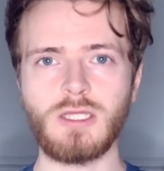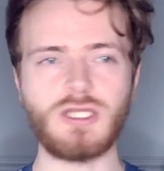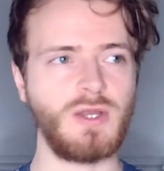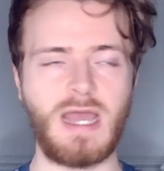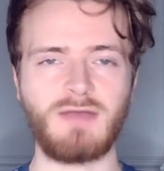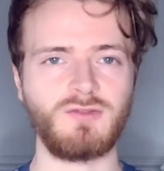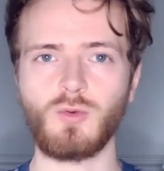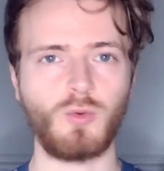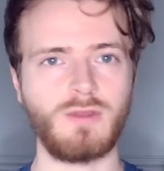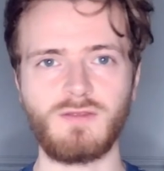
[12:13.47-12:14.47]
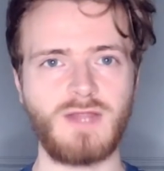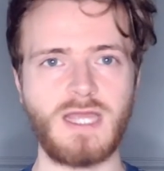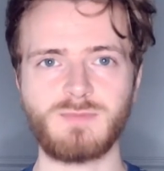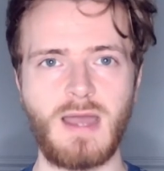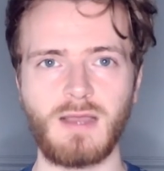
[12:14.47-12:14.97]
You don't have to do all these
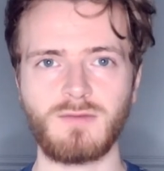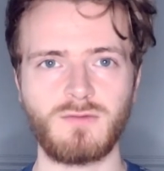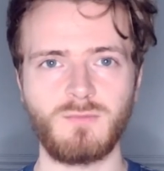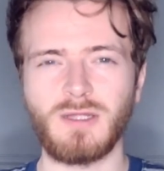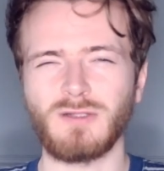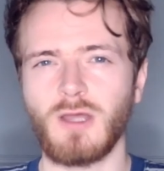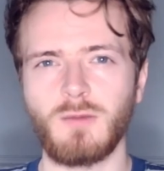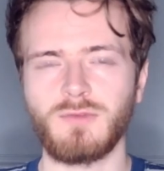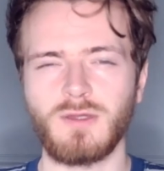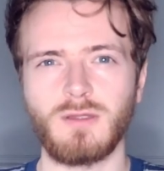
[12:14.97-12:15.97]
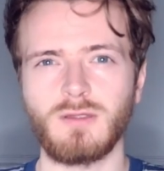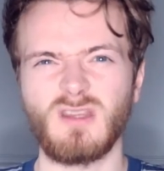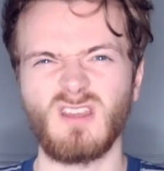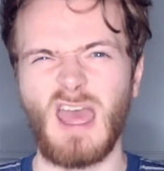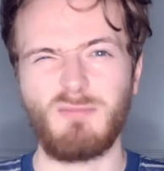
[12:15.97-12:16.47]
flashbacks to build up the
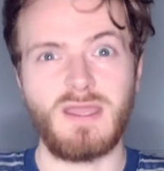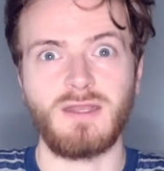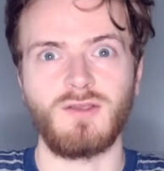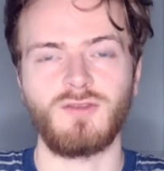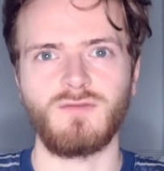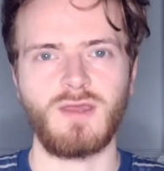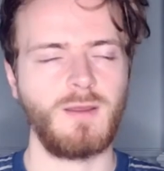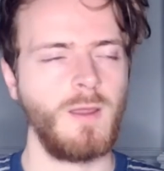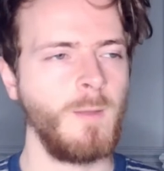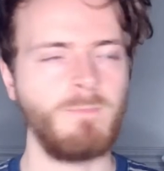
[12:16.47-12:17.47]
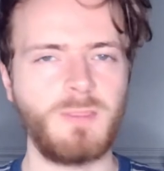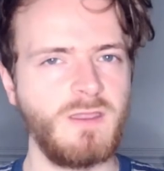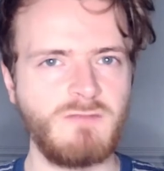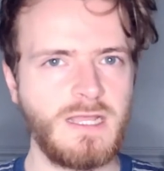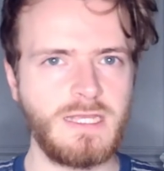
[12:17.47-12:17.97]
epicness of it.
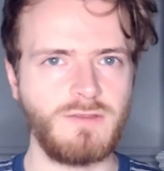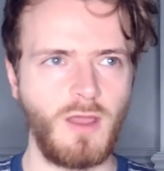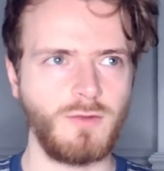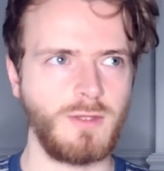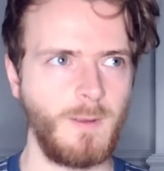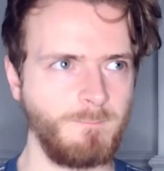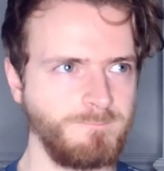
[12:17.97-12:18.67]
You really don't.